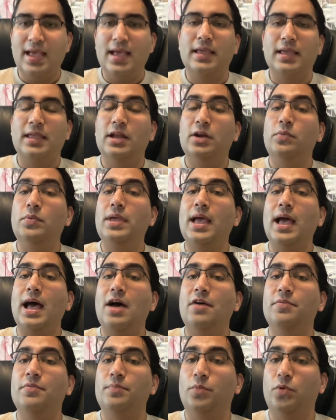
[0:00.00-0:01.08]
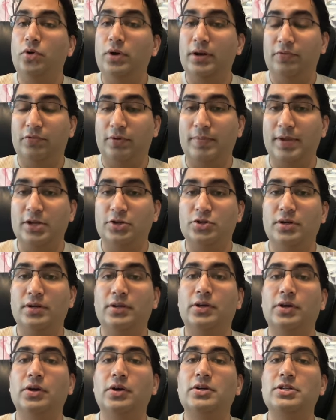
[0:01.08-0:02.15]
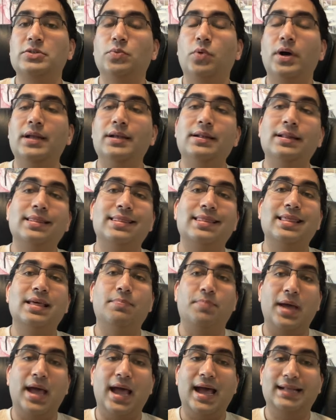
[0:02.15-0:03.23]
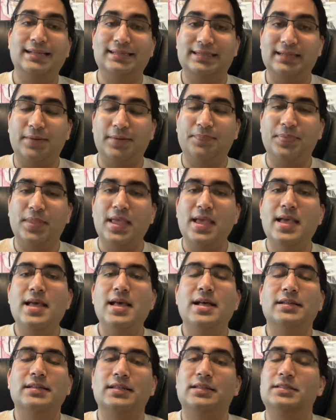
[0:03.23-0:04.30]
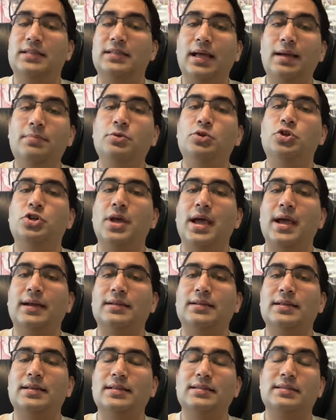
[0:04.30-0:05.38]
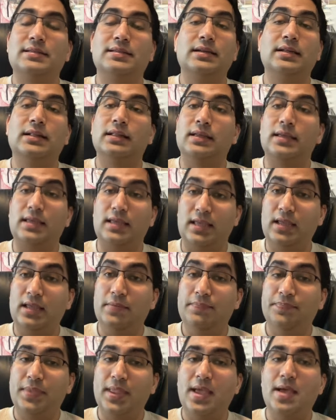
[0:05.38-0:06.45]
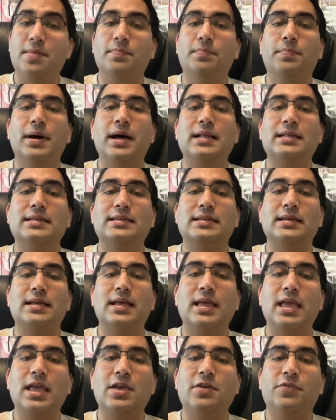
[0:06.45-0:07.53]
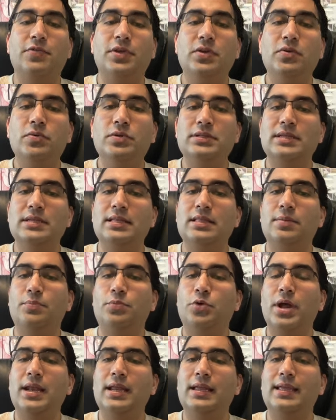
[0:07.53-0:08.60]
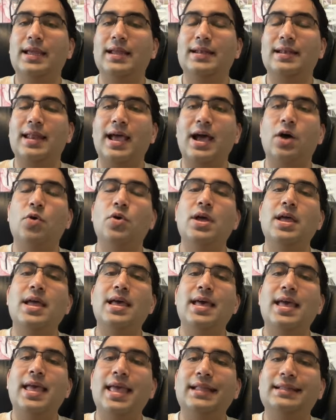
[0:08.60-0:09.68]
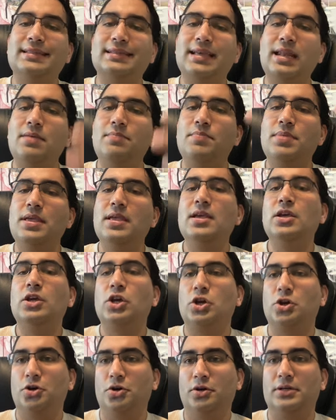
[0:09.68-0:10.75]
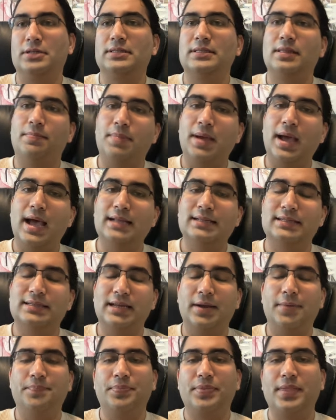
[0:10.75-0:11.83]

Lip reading: Here we have more information. Cooks what? The pasta. So the subject is still he, but if you see the predicate now, it's gonna be cooks the pasta.